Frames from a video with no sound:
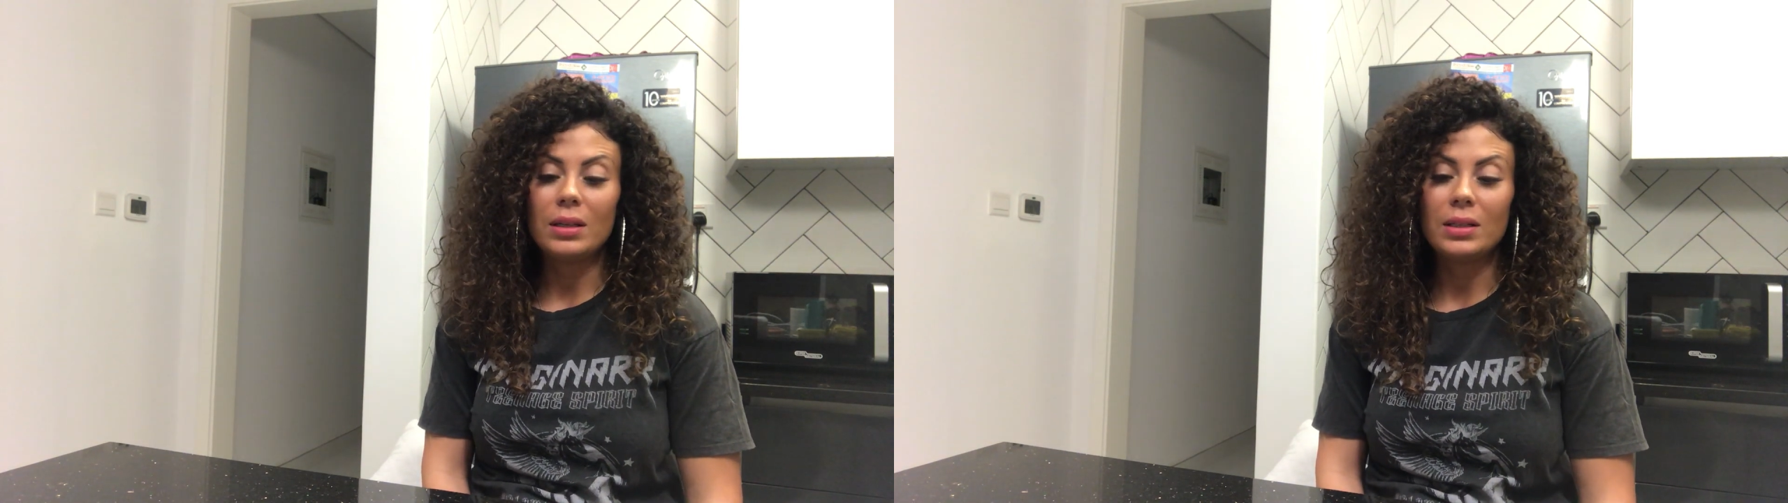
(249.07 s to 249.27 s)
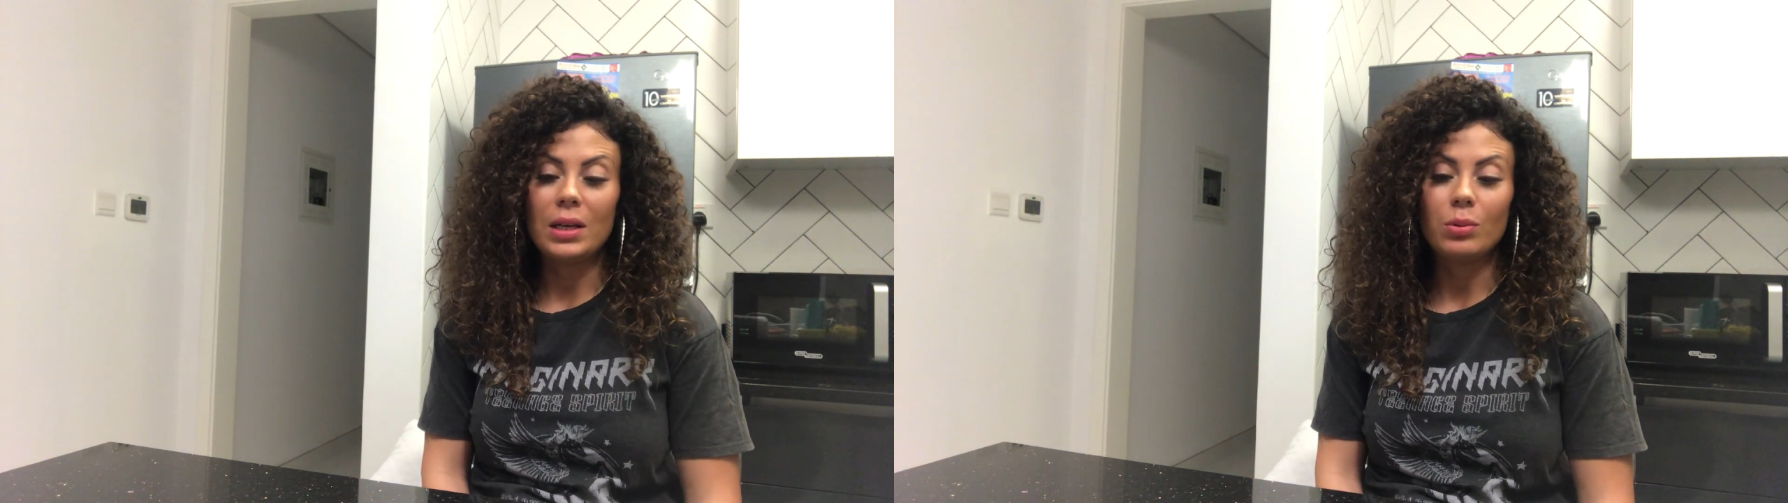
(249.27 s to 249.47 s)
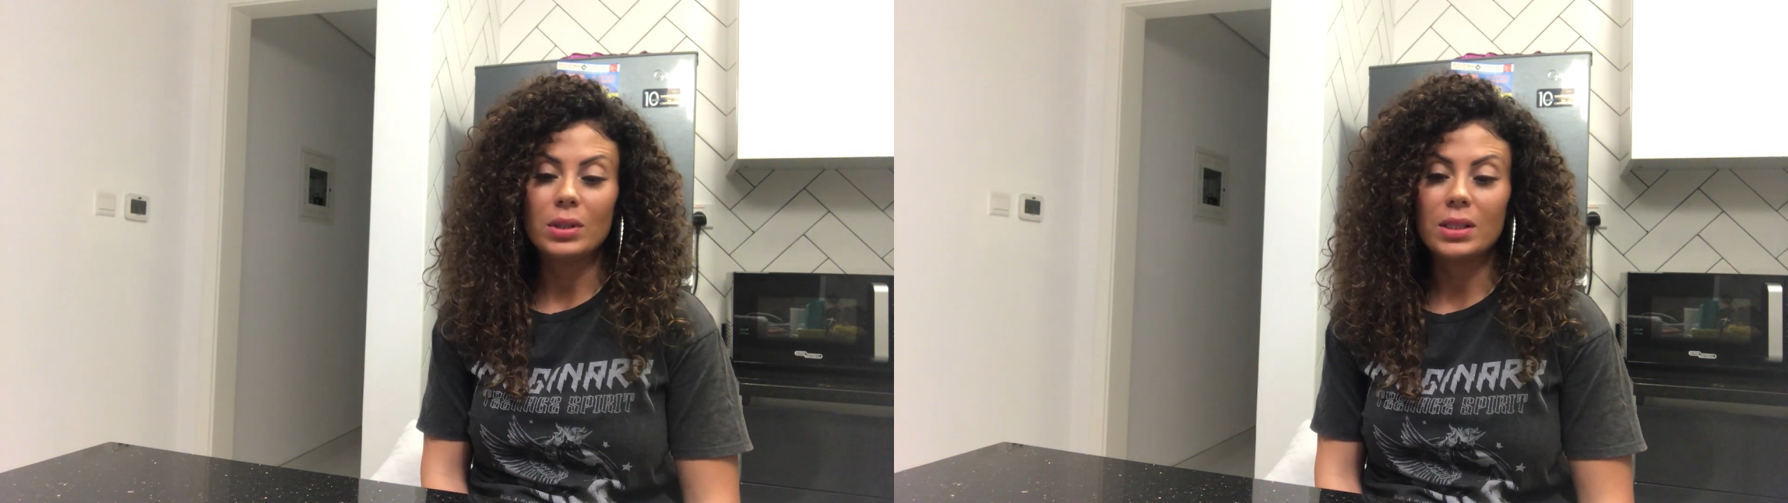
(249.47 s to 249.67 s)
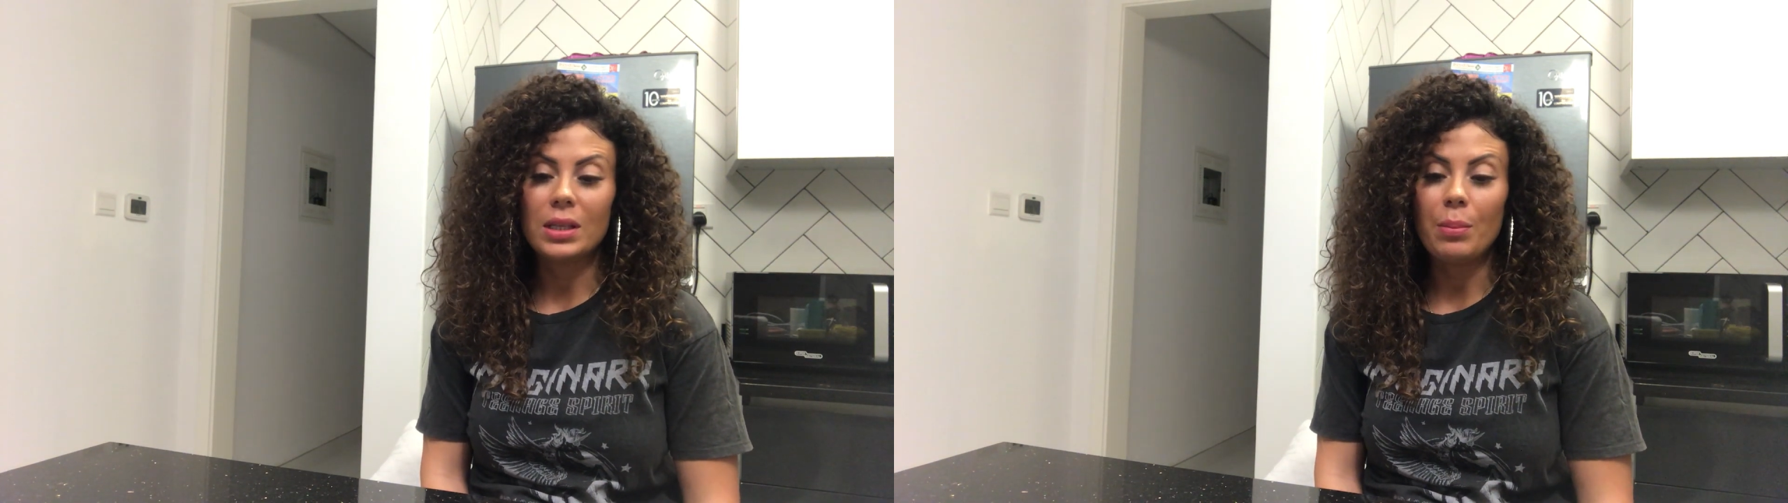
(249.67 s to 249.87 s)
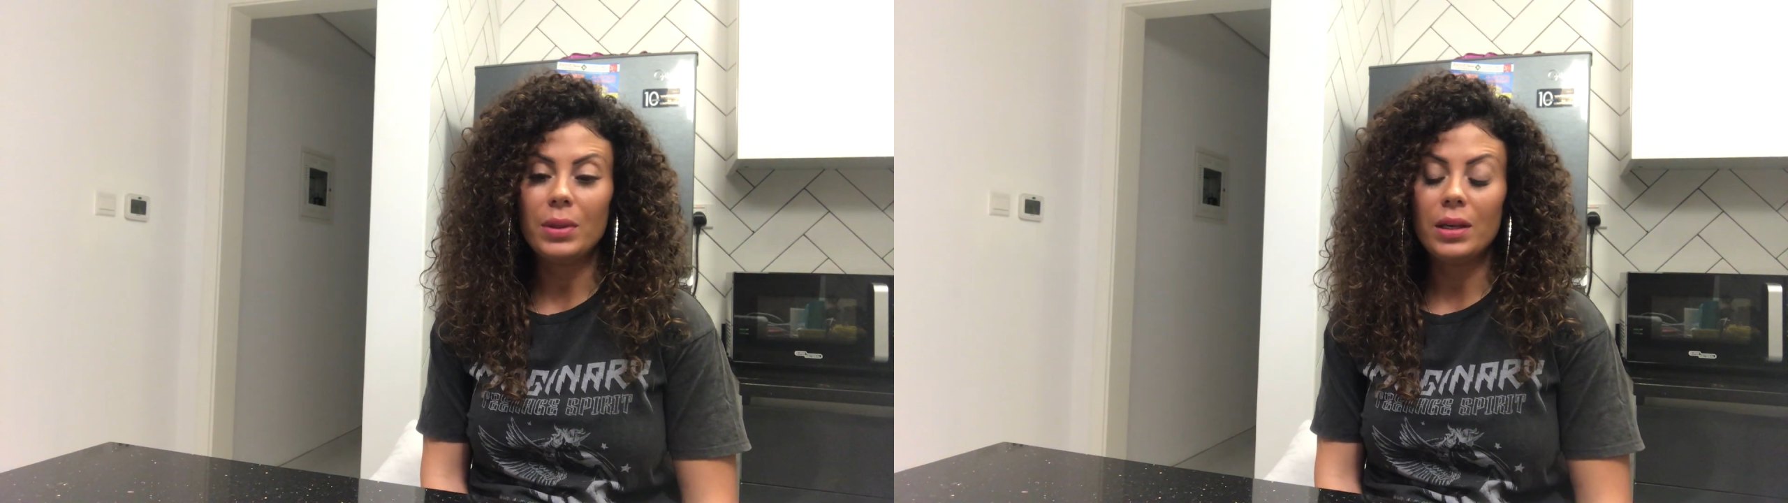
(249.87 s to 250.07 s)
there was
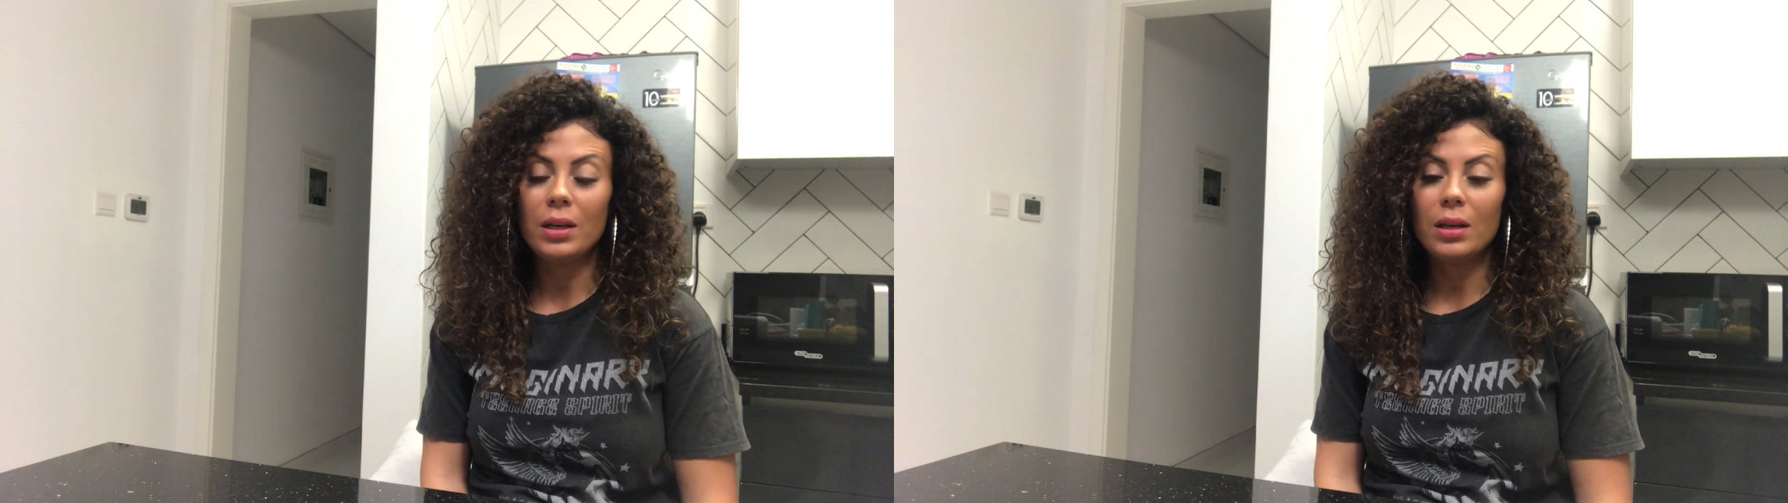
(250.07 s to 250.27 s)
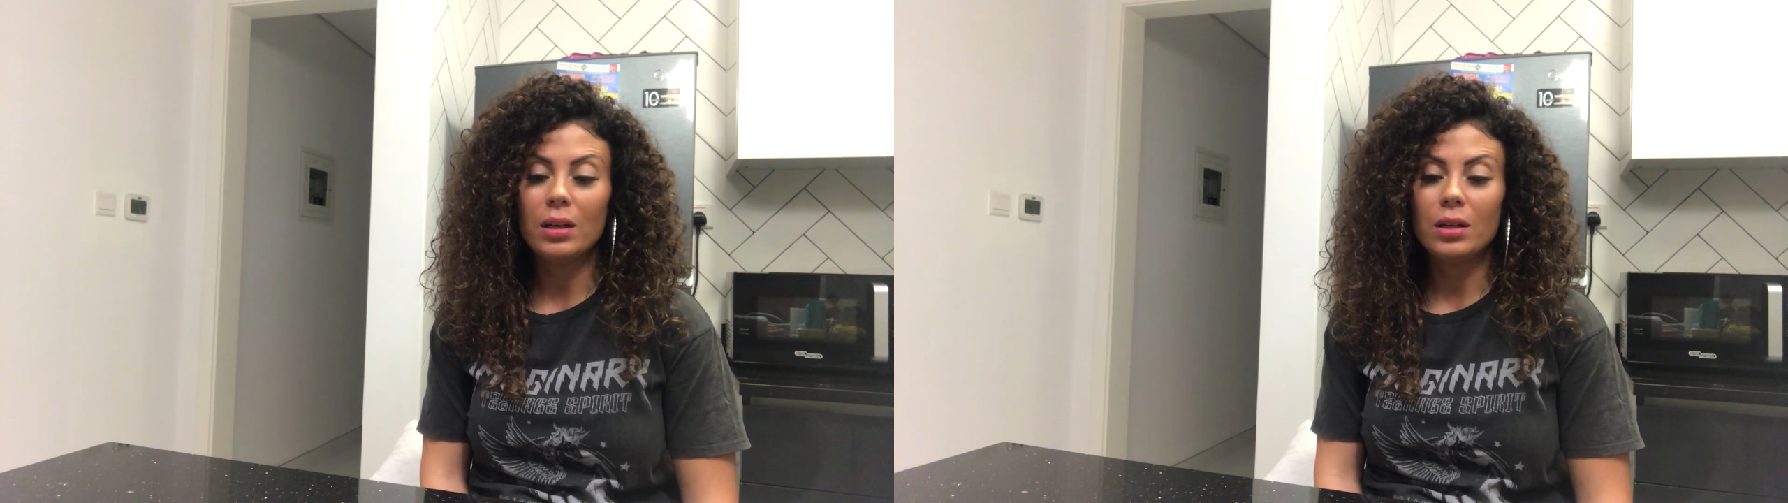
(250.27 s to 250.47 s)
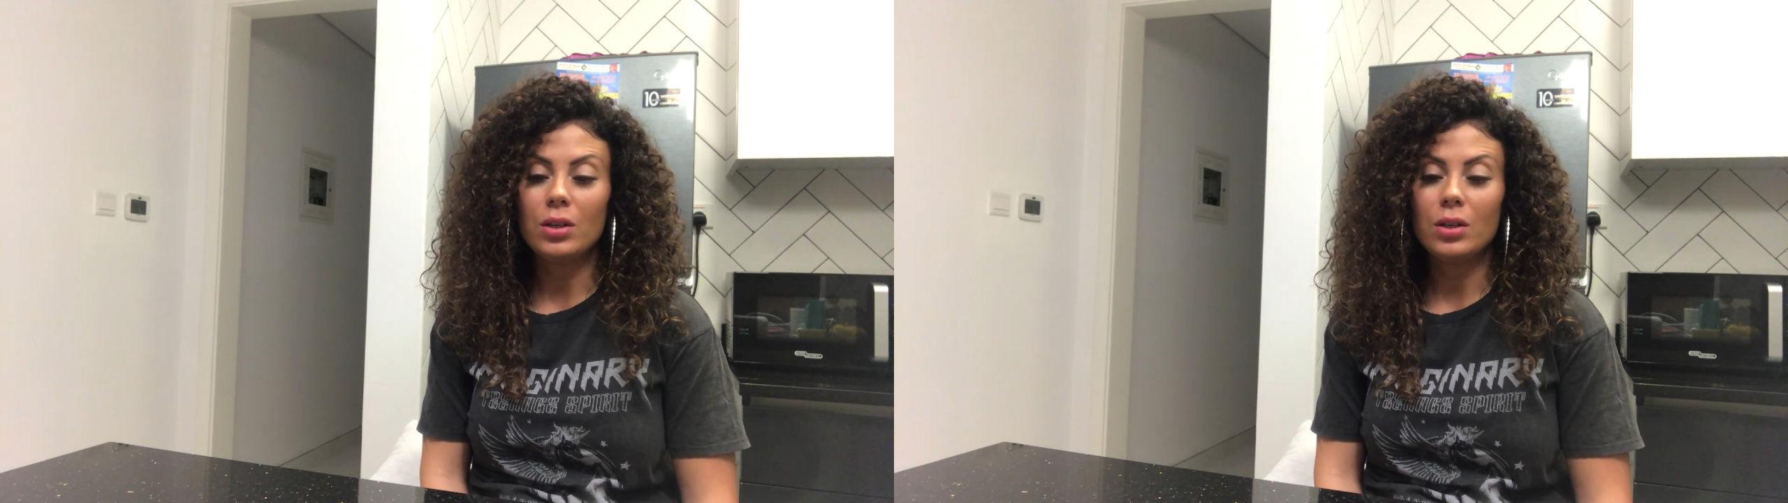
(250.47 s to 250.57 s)
something